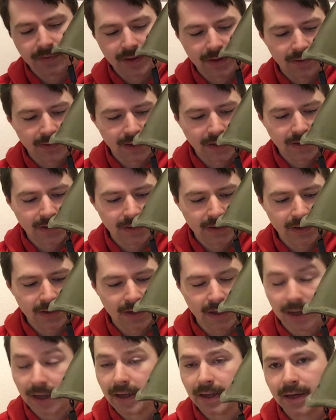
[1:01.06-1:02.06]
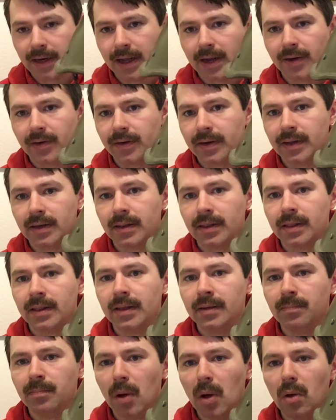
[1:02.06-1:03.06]
Federation, uh, inherited
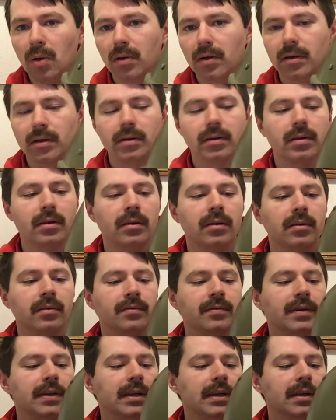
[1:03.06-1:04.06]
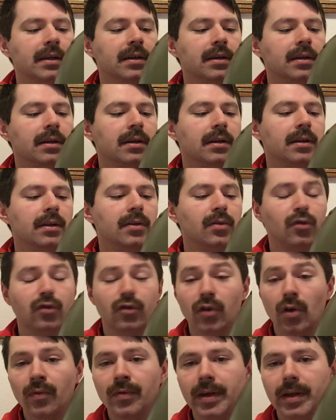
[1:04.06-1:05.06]
the bulk of the
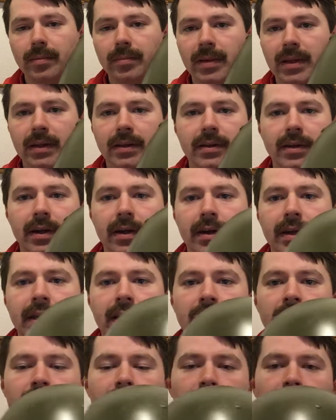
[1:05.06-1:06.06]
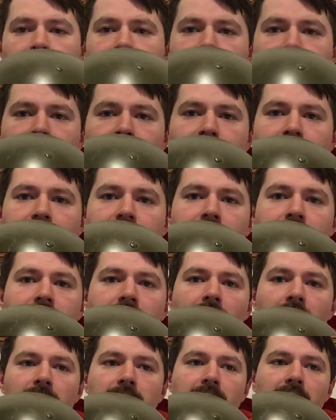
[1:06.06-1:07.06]
Soviet military. You know, obviously the
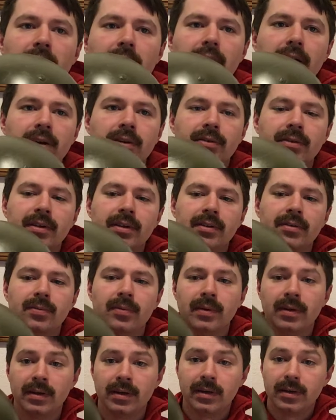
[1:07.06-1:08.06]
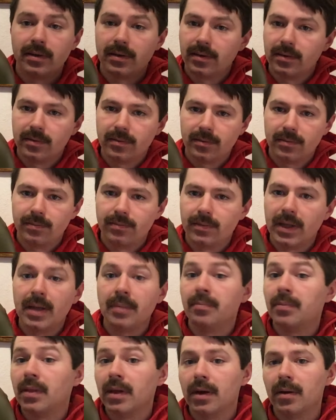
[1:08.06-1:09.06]
Combloc countries would
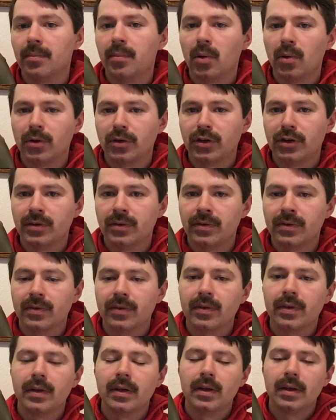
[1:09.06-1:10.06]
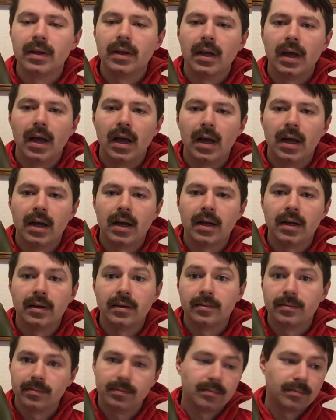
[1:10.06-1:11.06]
keep their portions uh,